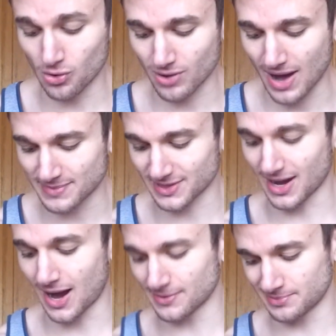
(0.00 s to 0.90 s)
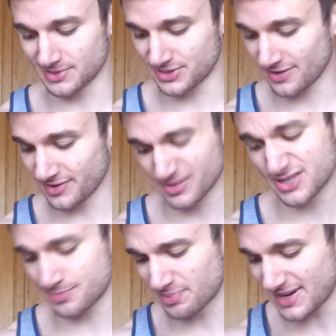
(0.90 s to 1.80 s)
grams of carbs per serving, which is
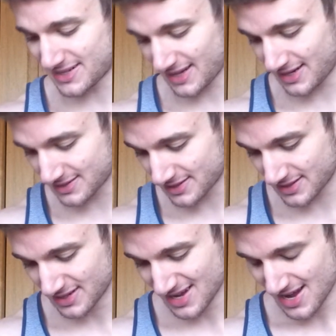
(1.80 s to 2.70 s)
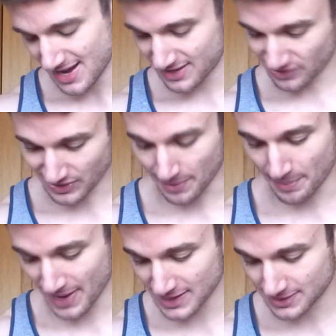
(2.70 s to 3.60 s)
pretty decent. It's not the
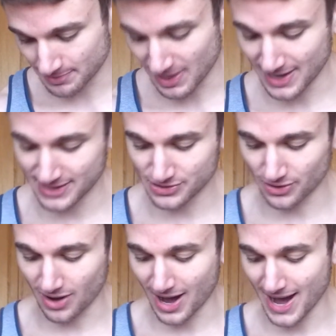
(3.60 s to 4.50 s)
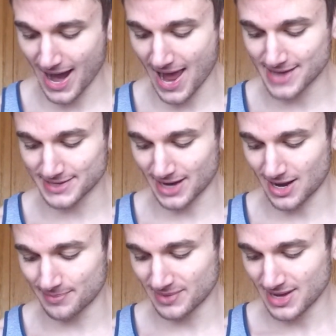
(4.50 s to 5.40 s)
best, but it's all right. And
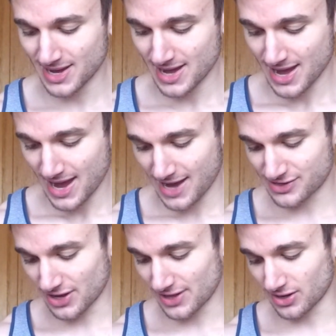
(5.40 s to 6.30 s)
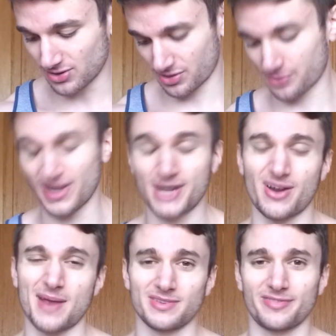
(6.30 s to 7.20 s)
it's only got 3 grams
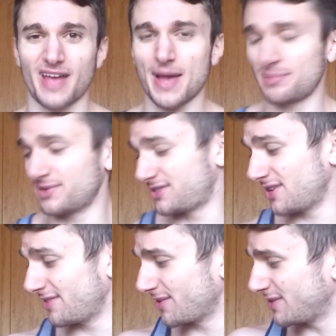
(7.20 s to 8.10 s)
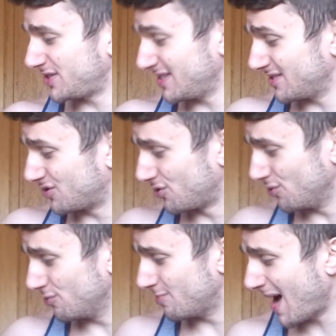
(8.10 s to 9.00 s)
of fat per serving, which isn't too
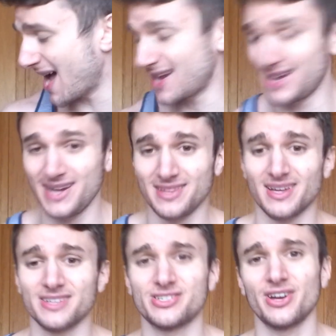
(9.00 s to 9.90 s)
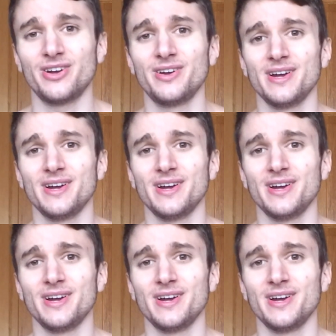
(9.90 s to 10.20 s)
bad either. So